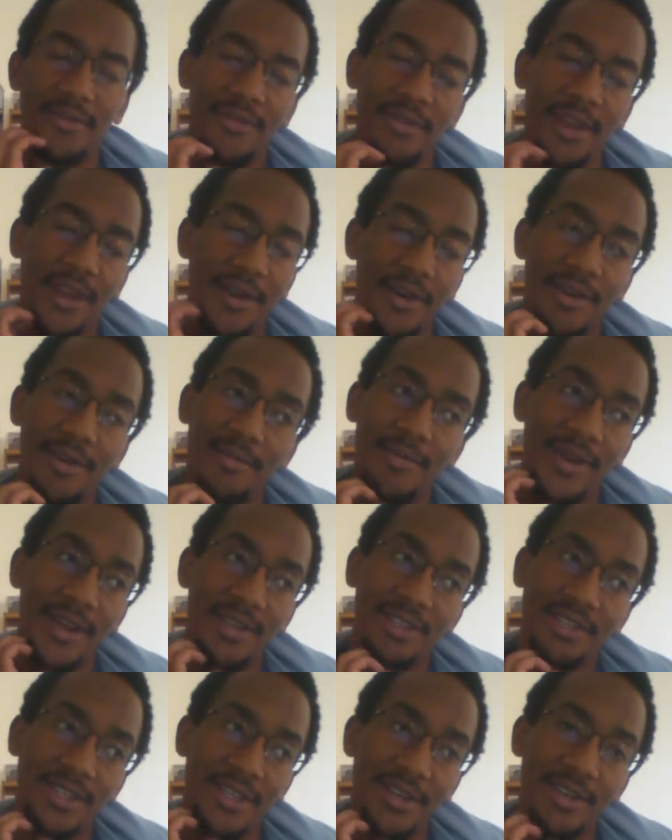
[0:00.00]
Very
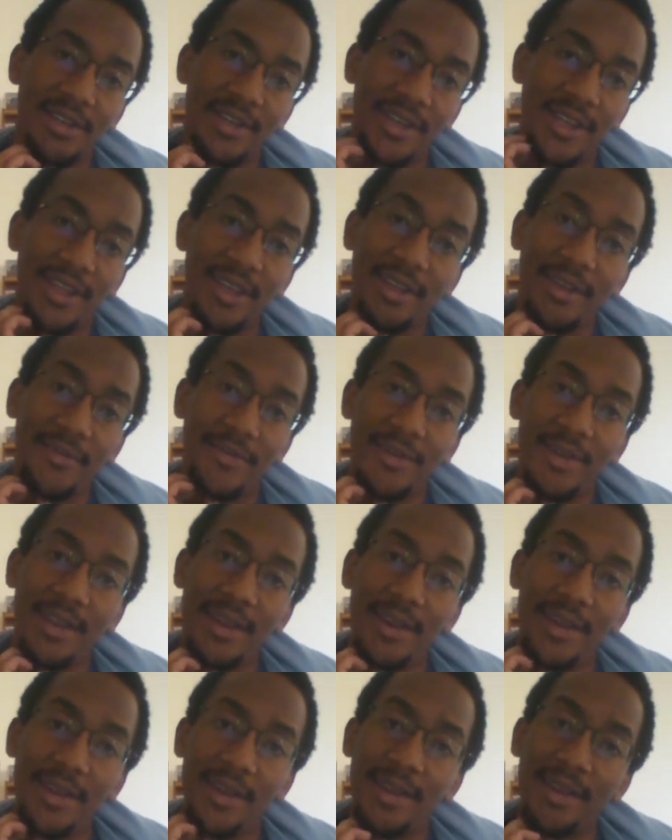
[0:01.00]
much
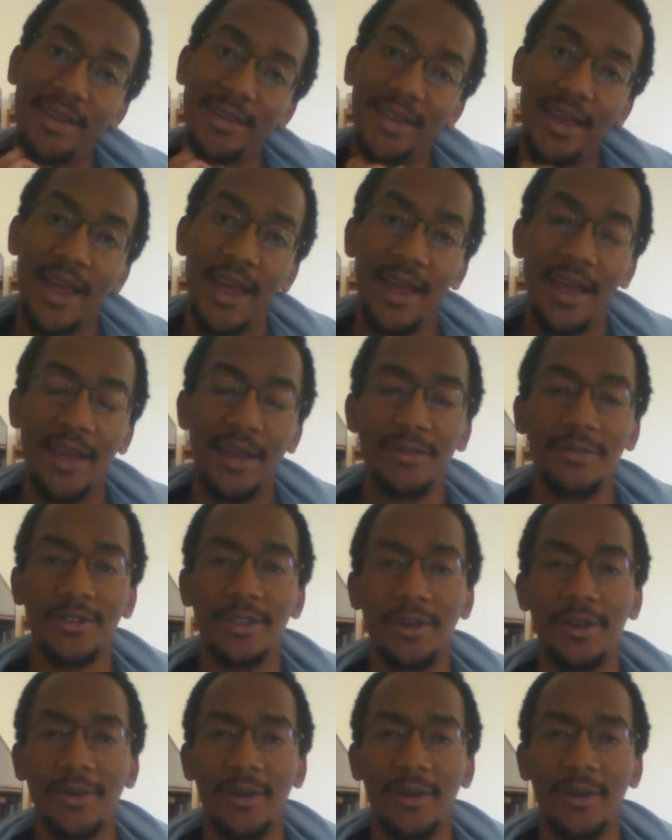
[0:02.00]
even at times.